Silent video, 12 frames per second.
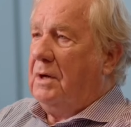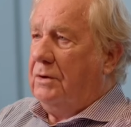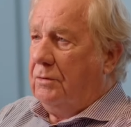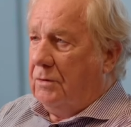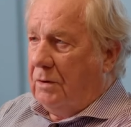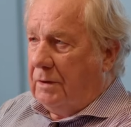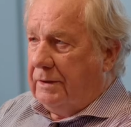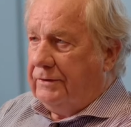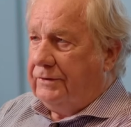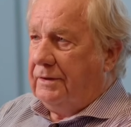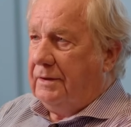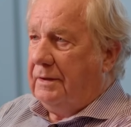
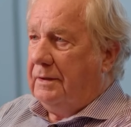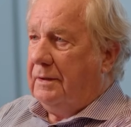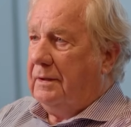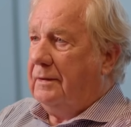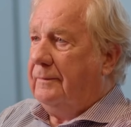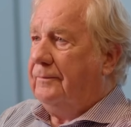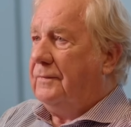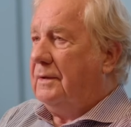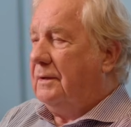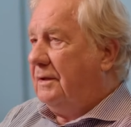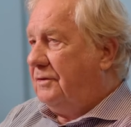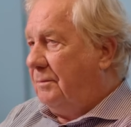Motorised,
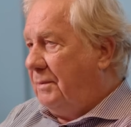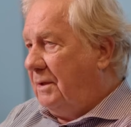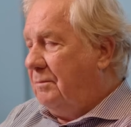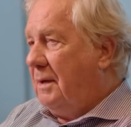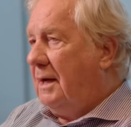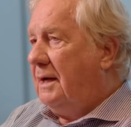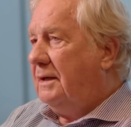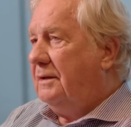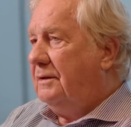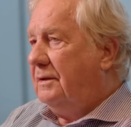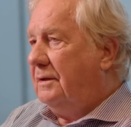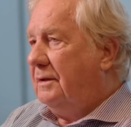that's a big
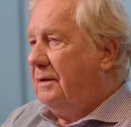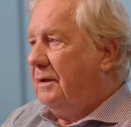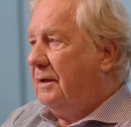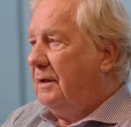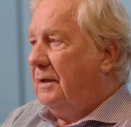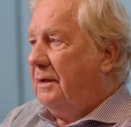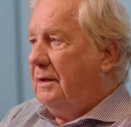market, and